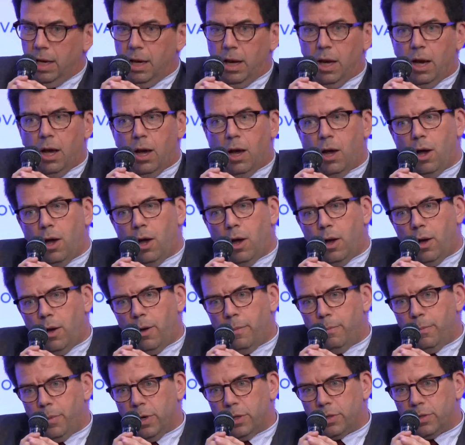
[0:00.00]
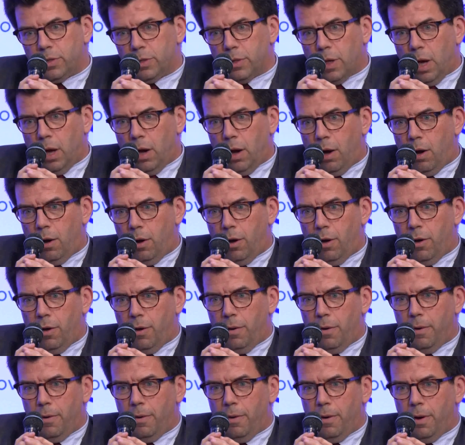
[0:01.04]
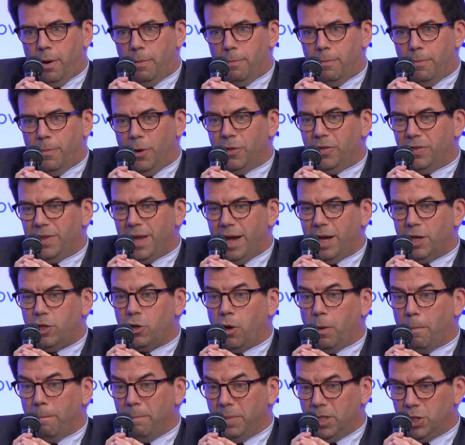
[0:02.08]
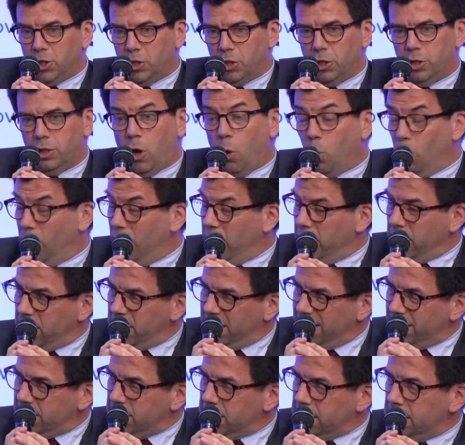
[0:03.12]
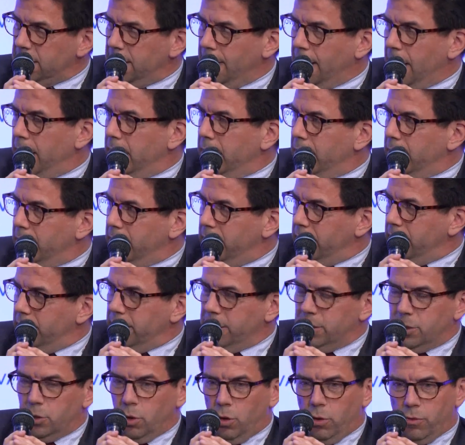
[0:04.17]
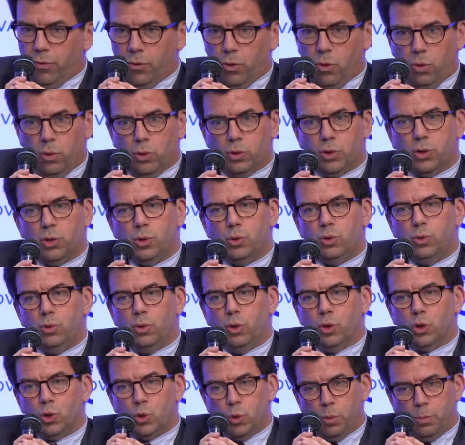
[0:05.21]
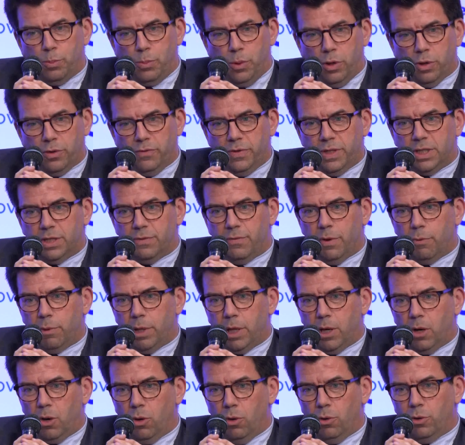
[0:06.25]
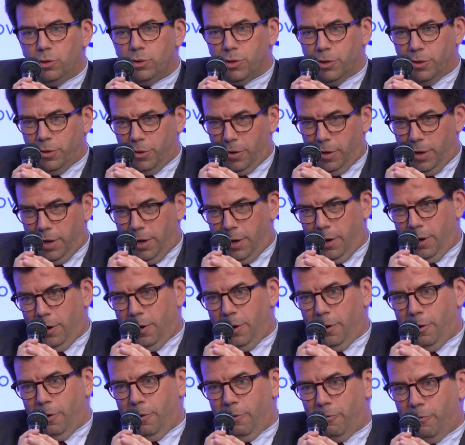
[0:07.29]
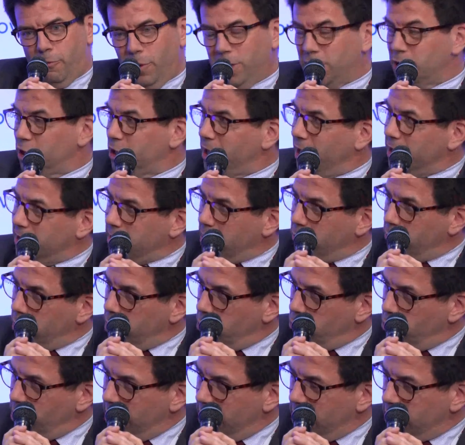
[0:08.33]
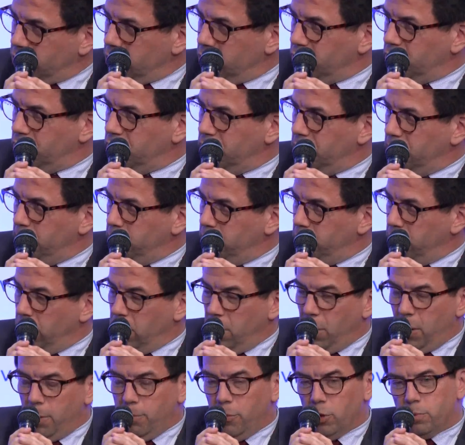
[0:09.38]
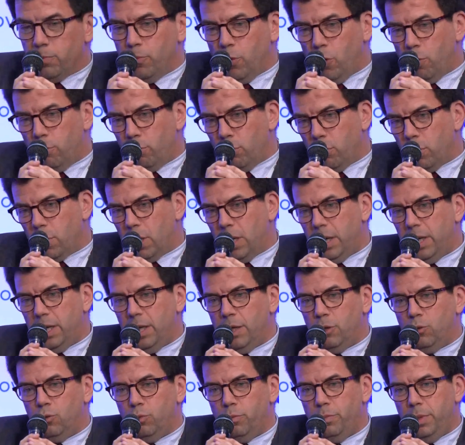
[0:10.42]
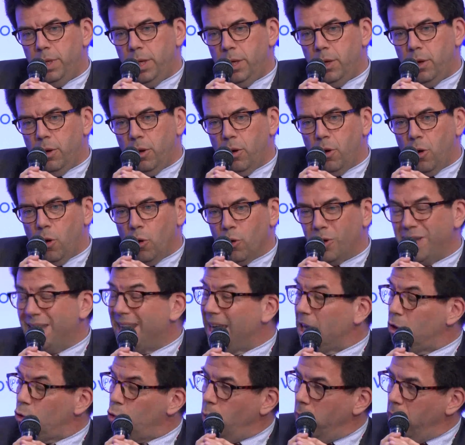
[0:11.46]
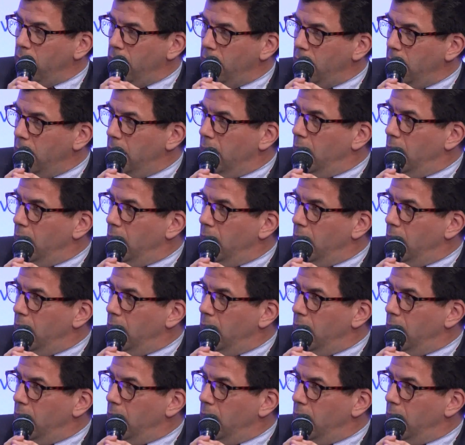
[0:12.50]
uh, but our uh, mandate, our mission, our willingness is, of course, to uh, support this very close French-Qatari relationship, but more broadly to be a, a gateway